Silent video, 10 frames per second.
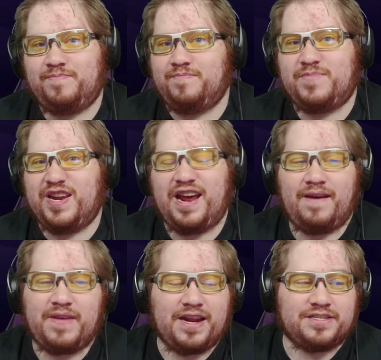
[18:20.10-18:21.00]
didn't have
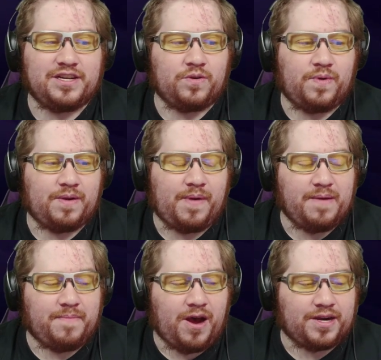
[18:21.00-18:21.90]
that in a single one of my
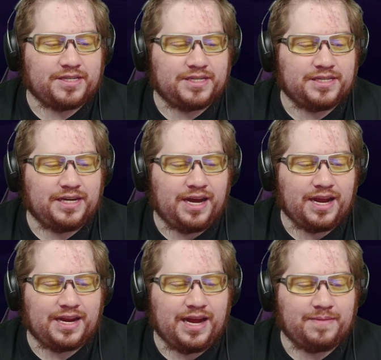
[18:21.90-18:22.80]
mocks. I
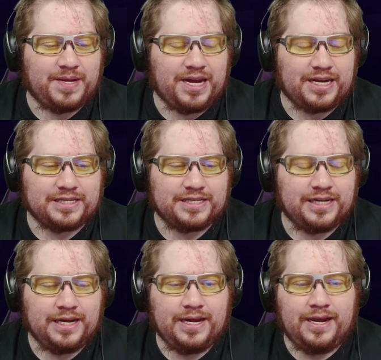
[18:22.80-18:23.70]
gotta be honest.
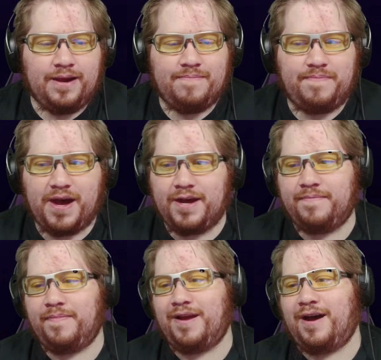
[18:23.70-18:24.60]
But
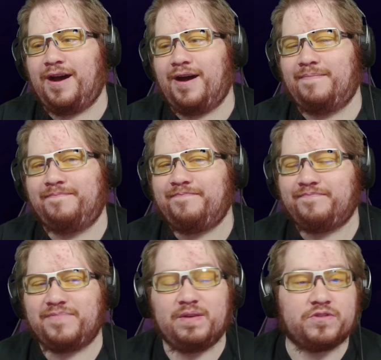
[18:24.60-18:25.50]

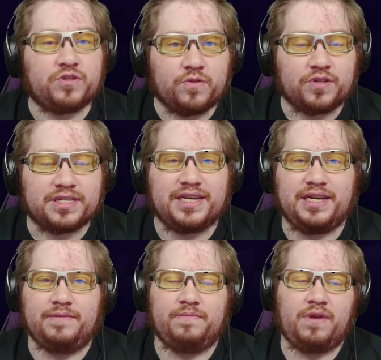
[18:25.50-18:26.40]
it was cool to
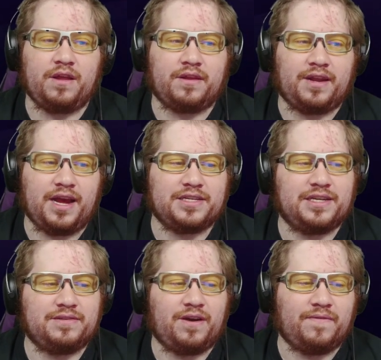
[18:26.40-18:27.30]
see nonetheless,
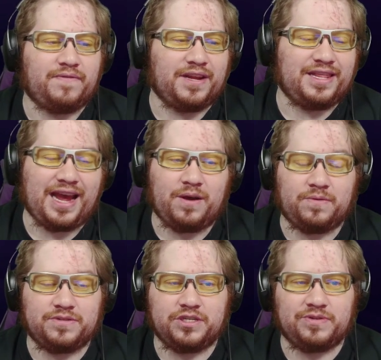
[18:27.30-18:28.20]
and hopefully that whole
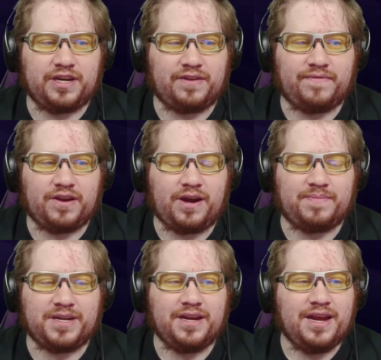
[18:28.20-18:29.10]
situation gets figured out.
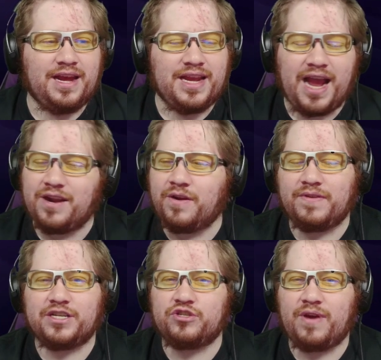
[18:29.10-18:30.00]
But yeah, I don't know,
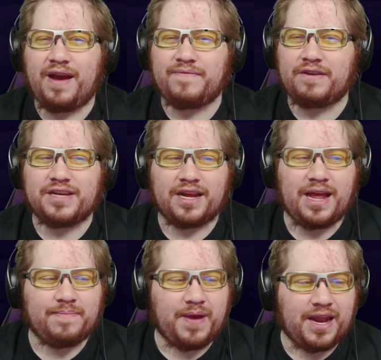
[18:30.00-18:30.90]
this draft outside
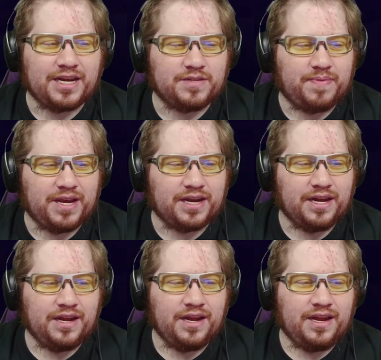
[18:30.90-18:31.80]
that Penix pick, it
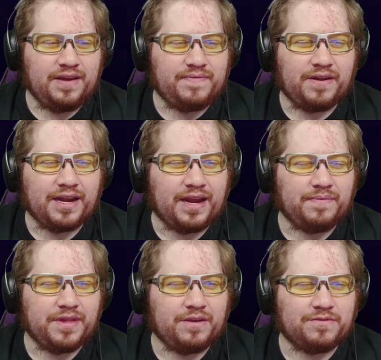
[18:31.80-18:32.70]
felt like
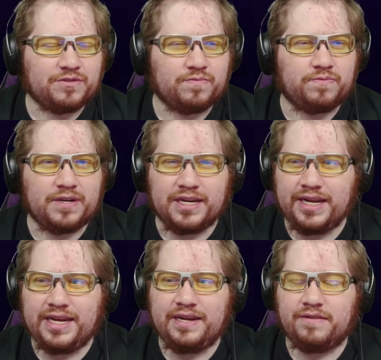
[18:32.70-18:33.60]
everything was
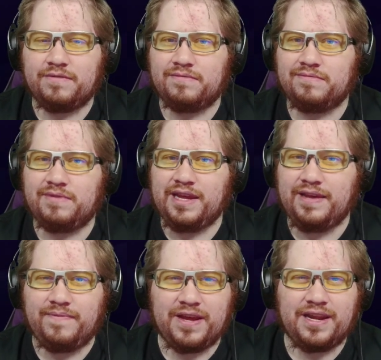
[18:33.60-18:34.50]
really
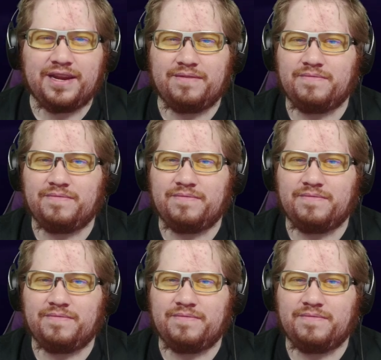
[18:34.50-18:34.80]
even and